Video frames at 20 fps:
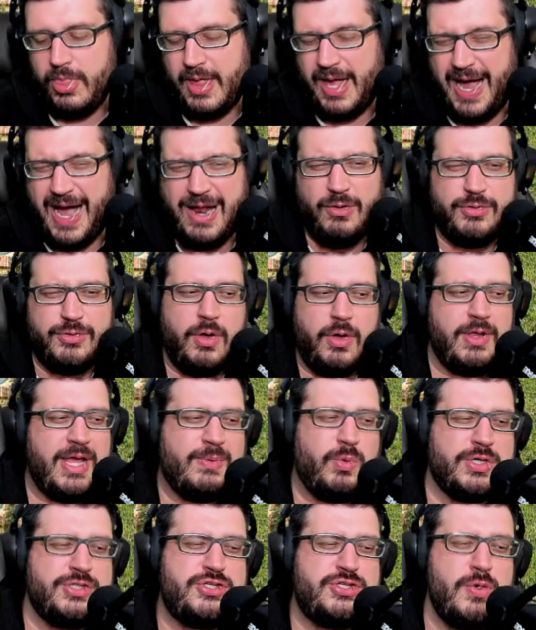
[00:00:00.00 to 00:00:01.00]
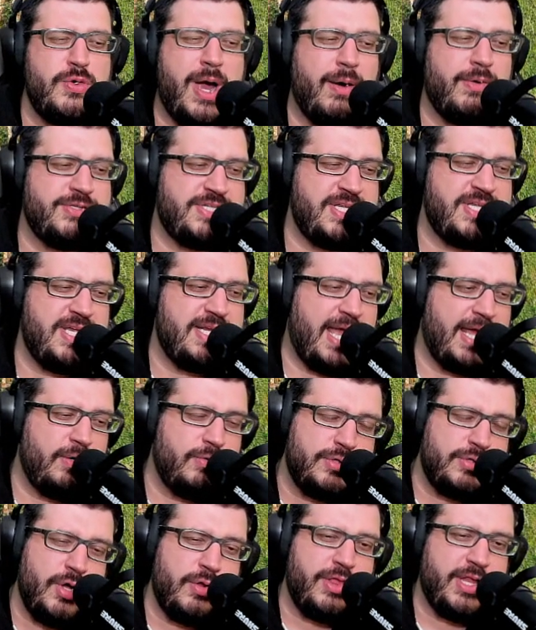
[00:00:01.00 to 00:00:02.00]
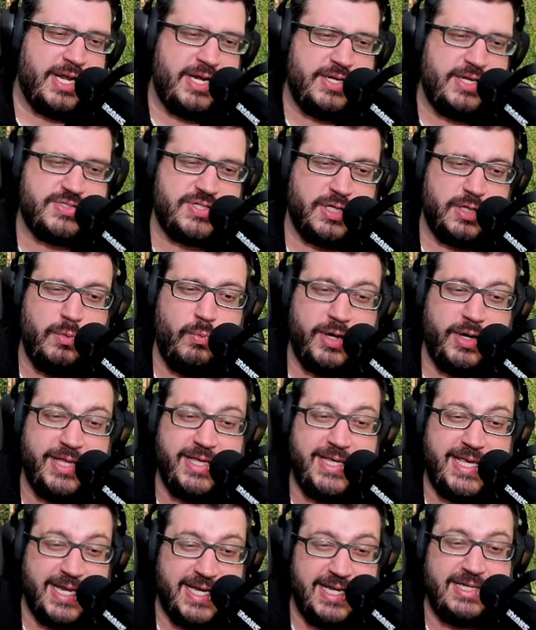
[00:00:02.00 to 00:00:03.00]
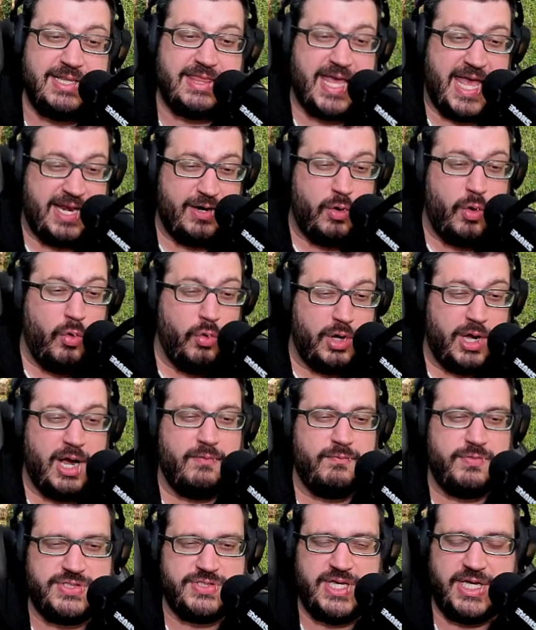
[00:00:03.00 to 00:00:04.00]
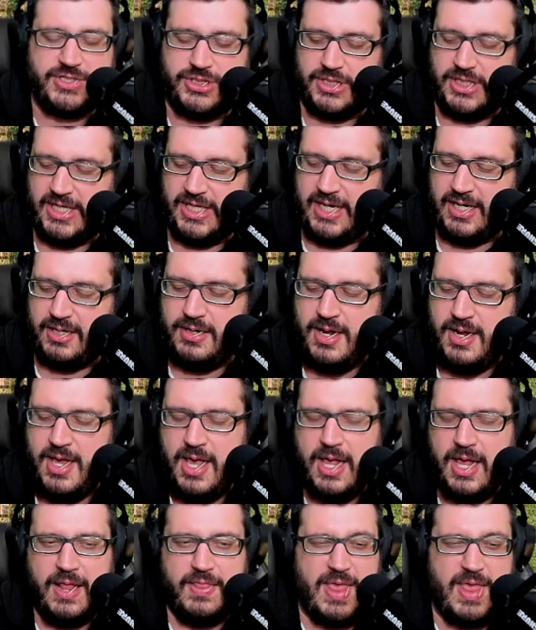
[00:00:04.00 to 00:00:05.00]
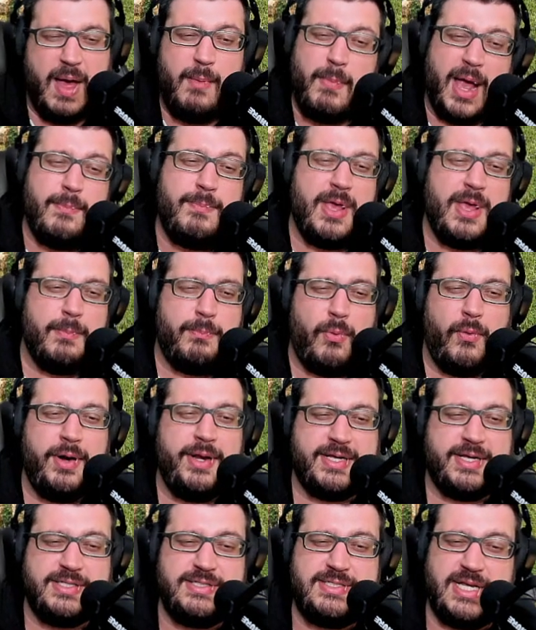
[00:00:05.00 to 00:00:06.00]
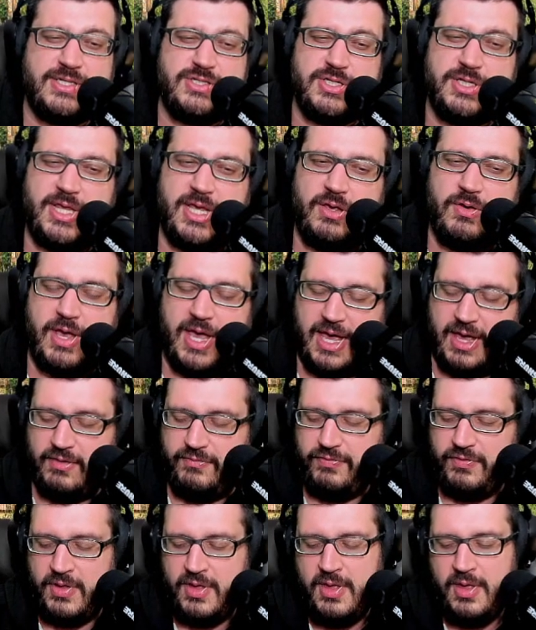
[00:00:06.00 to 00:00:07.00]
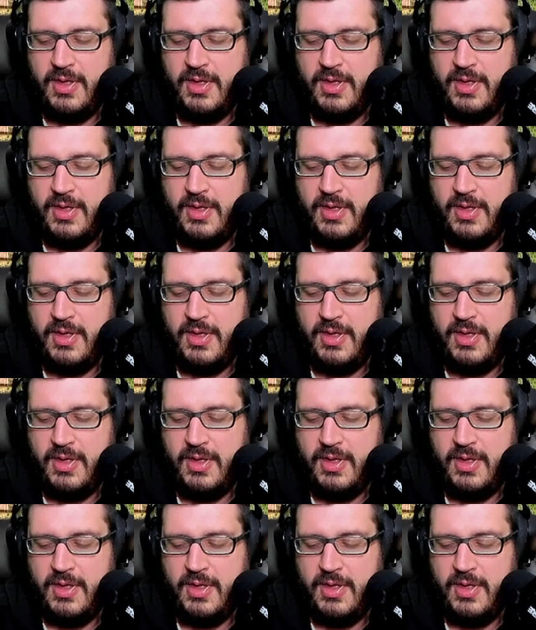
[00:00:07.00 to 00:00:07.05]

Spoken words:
I don't know. We're 2 hours in. I don't know that I necessarily want to get into that whole conversation again, and that might be a point of contention that you have.